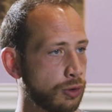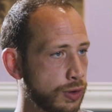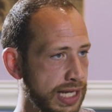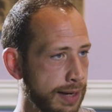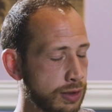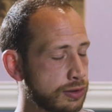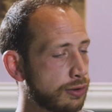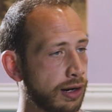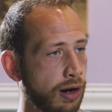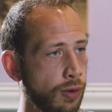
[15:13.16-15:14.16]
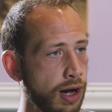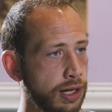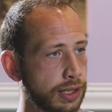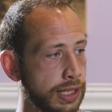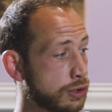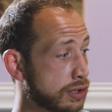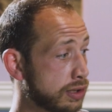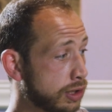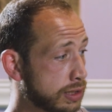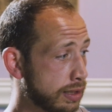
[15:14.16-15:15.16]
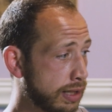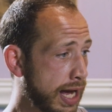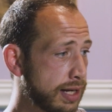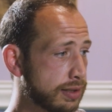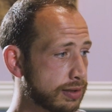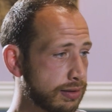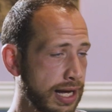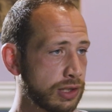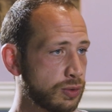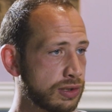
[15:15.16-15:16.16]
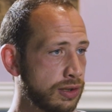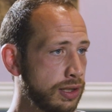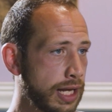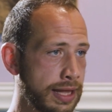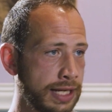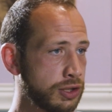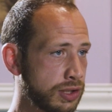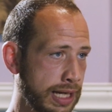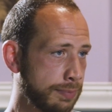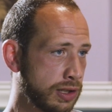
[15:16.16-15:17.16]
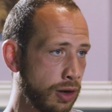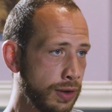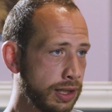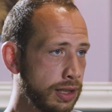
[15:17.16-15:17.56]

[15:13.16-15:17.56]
loud noise happened during our walk, he just looked at Locks. Locks was good, and they just kept